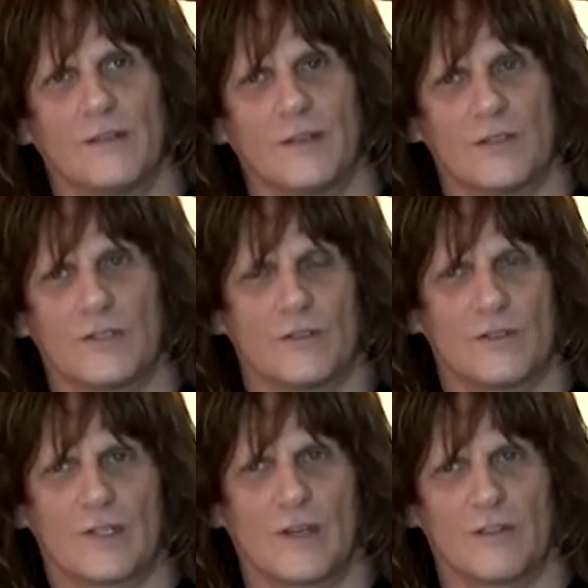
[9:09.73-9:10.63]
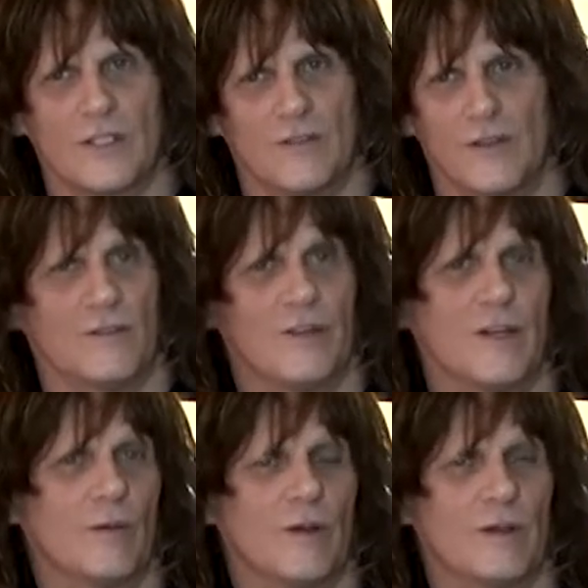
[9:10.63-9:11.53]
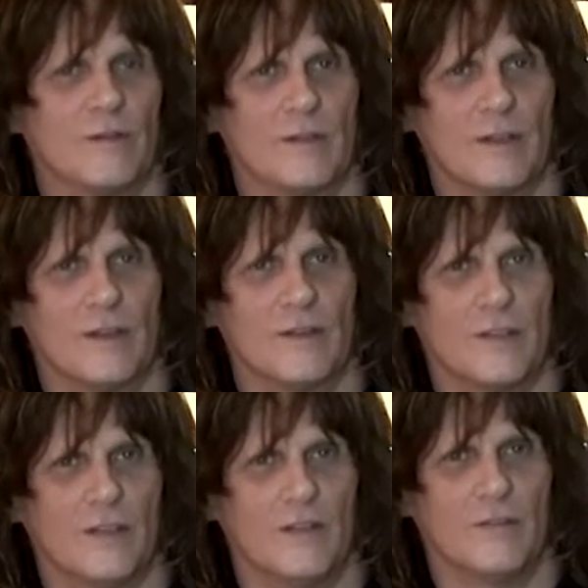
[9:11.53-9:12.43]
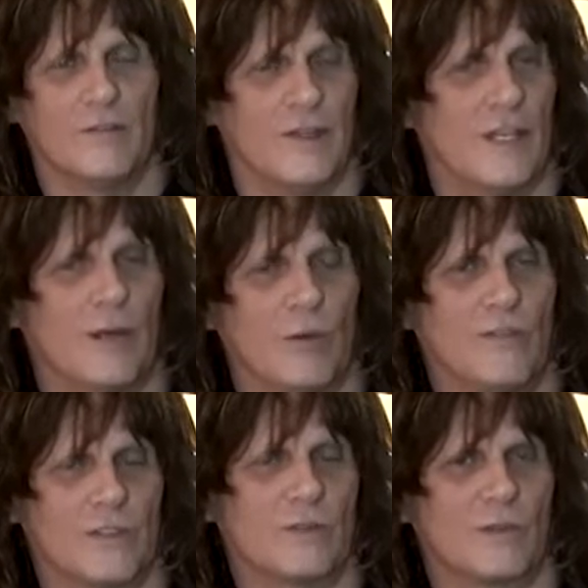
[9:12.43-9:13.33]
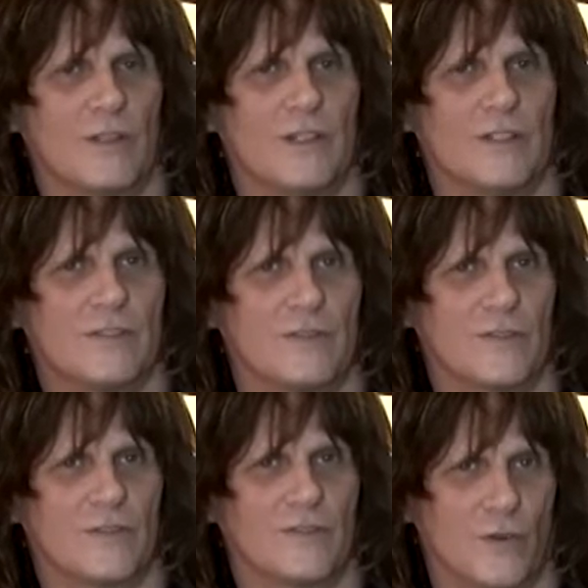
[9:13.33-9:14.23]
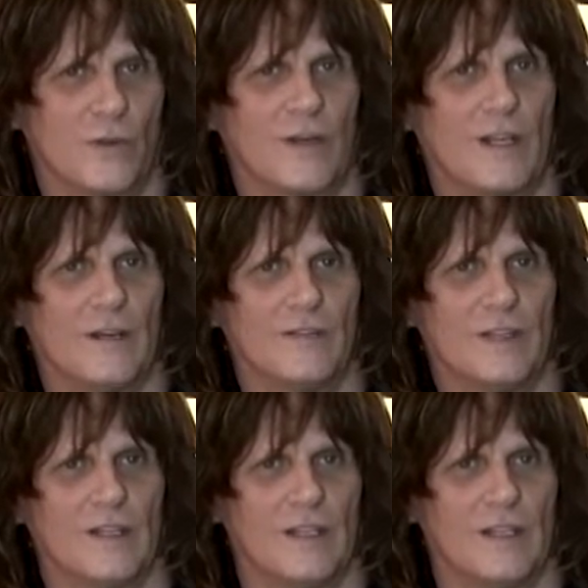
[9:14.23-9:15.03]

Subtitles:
There's certain songs that have done very well. The video we just released for Your Love